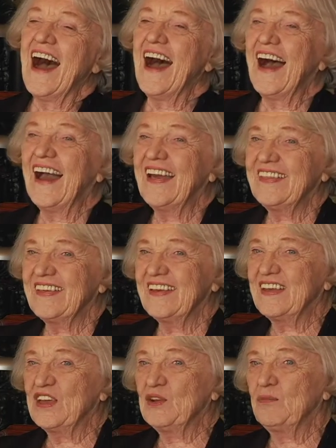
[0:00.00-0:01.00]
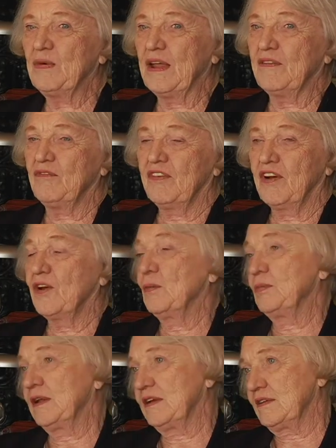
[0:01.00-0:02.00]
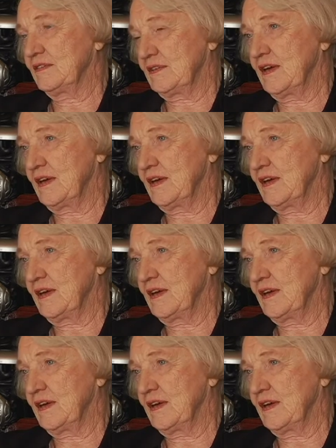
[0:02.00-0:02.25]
I think he'd been very pleased.